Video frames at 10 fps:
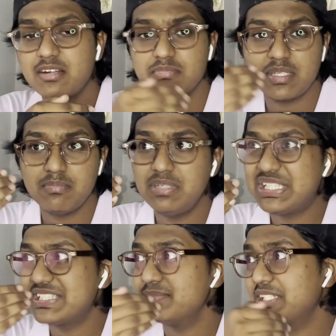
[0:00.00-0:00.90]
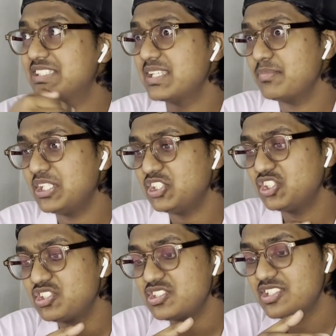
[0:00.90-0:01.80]
my midterm
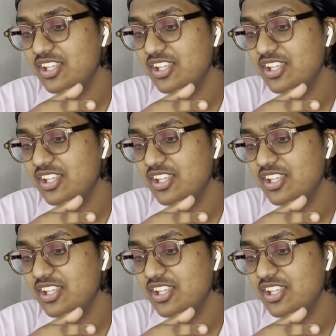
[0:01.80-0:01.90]
examinations.